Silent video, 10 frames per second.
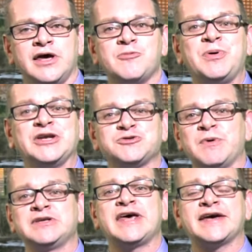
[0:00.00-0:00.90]

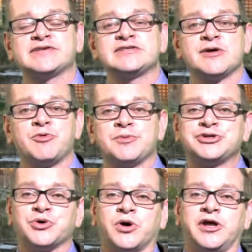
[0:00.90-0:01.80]
Impeachment takes a simple
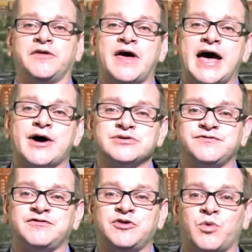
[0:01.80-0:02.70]
majority in the
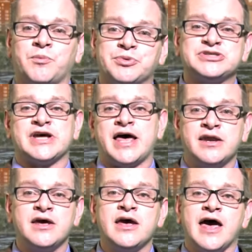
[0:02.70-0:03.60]
House,
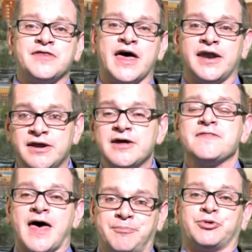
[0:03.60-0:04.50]
51%, and then
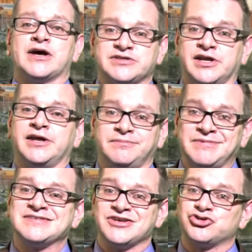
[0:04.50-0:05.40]
that president
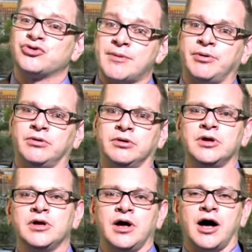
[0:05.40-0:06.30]
is in trouble.
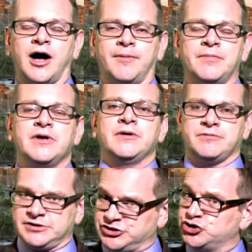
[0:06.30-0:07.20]
Um,
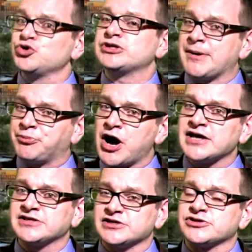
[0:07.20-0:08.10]
it's a two step
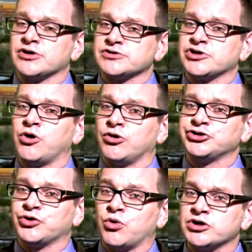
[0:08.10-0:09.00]
process, though, so
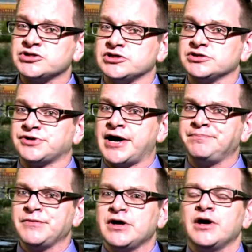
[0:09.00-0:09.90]
hold your horses,
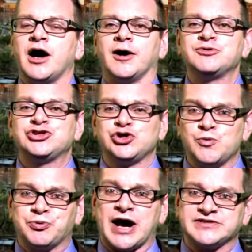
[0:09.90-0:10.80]
right? Um,
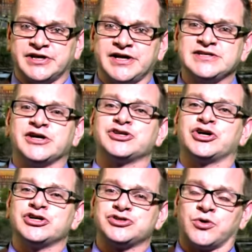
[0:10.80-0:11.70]
two presidents, here's
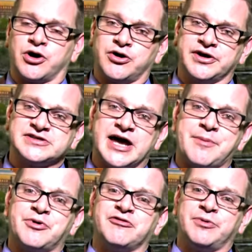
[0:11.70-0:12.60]
your historical
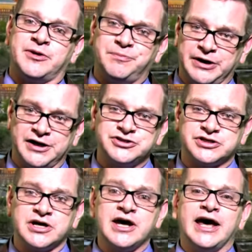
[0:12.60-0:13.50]
example, have been impeached.